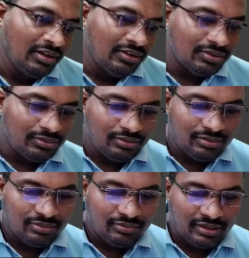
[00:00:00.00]
so
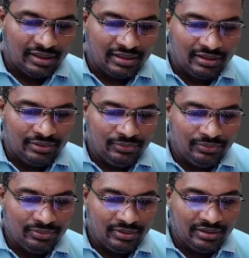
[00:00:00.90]
what I can do
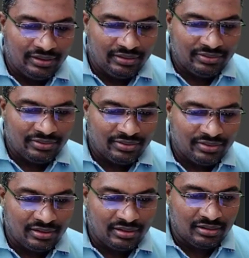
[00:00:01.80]
is
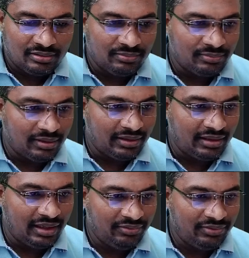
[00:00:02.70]
I
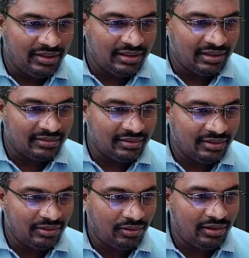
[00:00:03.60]
have data set
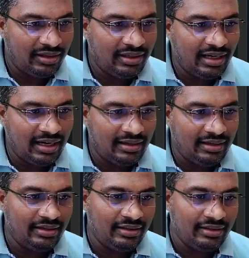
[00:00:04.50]
already added
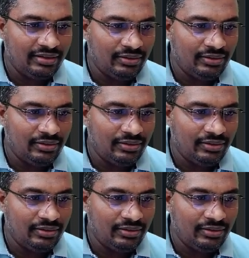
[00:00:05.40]
here.